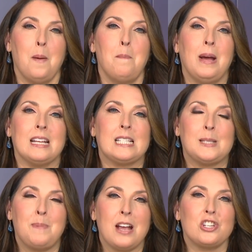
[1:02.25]
But
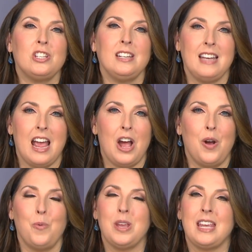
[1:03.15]
especially now, we